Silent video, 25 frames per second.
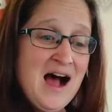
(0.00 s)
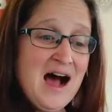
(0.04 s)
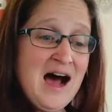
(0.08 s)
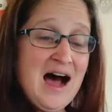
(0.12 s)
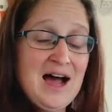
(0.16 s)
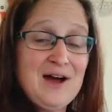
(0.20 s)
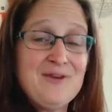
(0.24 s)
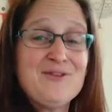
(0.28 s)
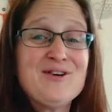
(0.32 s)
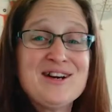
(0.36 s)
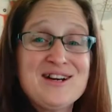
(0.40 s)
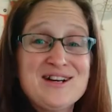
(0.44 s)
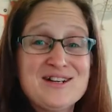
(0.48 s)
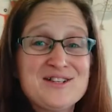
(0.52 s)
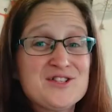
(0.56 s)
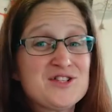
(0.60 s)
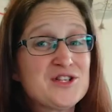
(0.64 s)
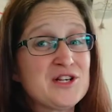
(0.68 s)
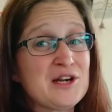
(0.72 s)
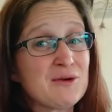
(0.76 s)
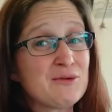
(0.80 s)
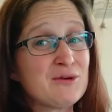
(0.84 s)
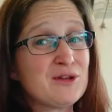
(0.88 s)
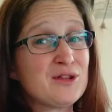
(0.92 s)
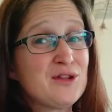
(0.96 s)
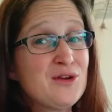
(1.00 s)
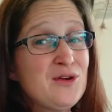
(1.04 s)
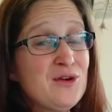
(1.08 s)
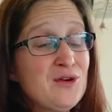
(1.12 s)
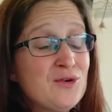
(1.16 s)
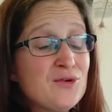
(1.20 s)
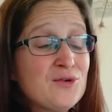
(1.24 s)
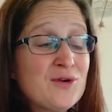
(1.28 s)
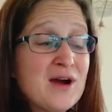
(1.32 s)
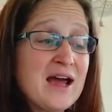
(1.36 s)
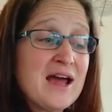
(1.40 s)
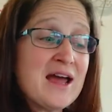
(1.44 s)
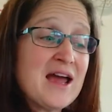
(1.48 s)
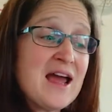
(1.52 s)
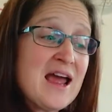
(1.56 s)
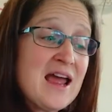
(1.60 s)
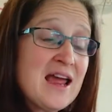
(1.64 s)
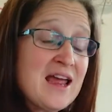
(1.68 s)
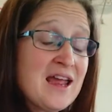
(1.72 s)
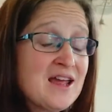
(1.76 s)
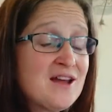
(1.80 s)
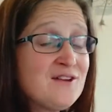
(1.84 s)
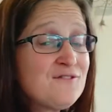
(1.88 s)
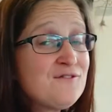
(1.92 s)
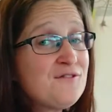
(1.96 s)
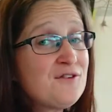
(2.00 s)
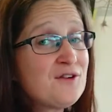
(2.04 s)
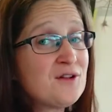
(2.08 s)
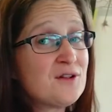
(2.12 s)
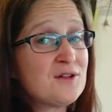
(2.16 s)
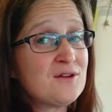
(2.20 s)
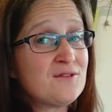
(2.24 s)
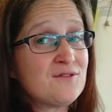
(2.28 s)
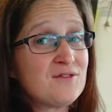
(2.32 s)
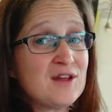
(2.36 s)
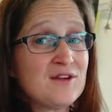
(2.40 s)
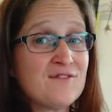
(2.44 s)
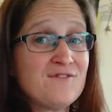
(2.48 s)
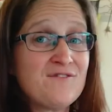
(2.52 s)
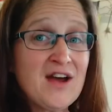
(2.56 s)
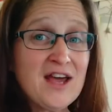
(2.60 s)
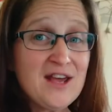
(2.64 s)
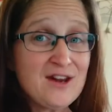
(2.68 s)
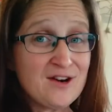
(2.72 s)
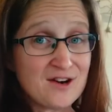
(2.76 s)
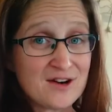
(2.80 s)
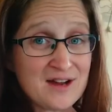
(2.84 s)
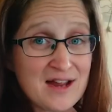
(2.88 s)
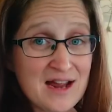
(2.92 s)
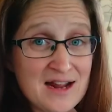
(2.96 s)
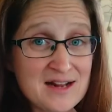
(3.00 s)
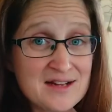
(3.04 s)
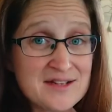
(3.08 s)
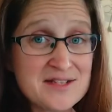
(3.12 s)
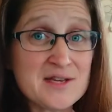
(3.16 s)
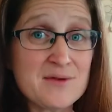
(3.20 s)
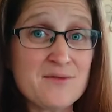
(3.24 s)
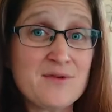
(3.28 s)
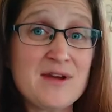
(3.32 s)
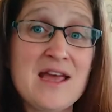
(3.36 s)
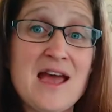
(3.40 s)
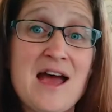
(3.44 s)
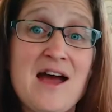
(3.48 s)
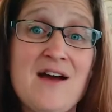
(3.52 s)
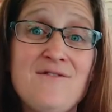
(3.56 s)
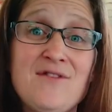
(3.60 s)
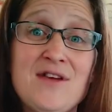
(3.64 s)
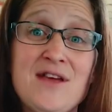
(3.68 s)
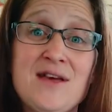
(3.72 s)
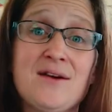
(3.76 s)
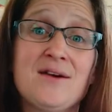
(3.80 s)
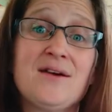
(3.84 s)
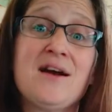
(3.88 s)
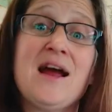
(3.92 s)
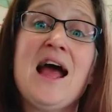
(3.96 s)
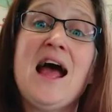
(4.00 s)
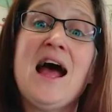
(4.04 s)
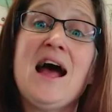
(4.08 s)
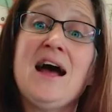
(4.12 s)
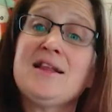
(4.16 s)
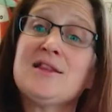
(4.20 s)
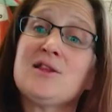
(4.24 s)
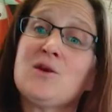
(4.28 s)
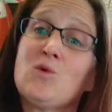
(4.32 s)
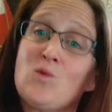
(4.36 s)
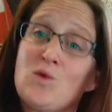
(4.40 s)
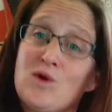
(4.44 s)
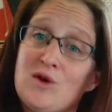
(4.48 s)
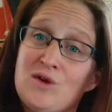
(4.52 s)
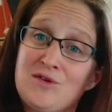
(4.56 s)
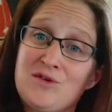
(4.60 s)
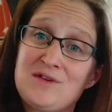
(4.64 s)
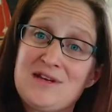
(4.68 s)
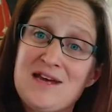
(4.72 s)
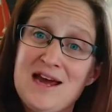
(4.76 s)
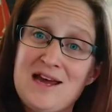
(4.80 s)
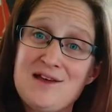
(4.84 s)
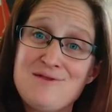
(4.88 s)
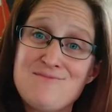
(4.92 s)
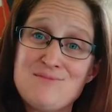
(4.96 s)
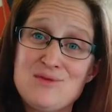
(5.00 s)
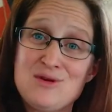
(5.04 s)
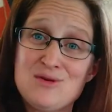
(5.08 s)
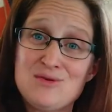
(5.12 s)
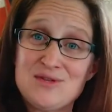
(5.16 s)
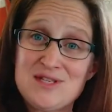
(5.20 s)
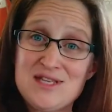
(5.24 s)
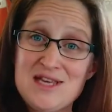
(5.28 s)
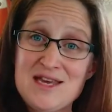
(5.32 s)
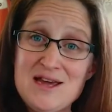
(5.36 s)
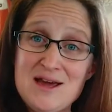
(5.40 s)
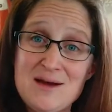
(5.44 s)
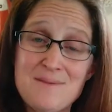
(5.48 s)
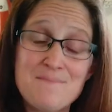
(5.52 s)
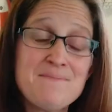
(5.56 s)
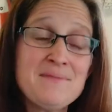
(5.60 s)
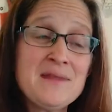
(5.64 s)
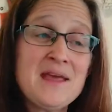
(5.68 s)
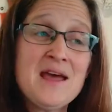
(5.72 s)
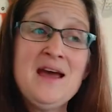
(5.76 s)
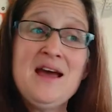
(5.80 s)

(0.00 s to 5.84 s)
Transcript: I wanted to share with you a handful of the fighter kites that we have here at the World Kite Museum.